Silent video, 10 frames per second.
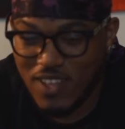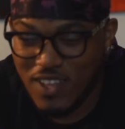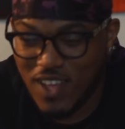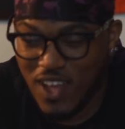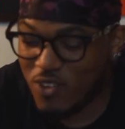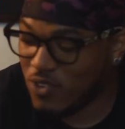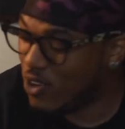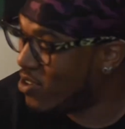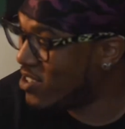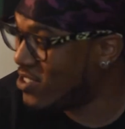I don't know,
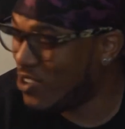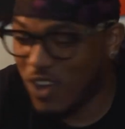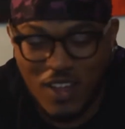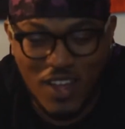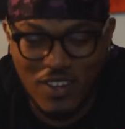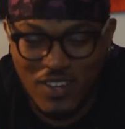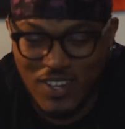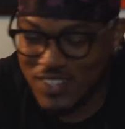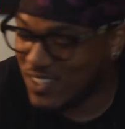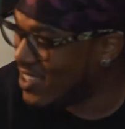because,
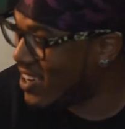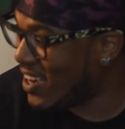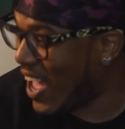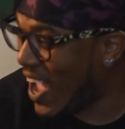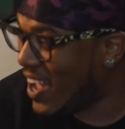niggas did a lot.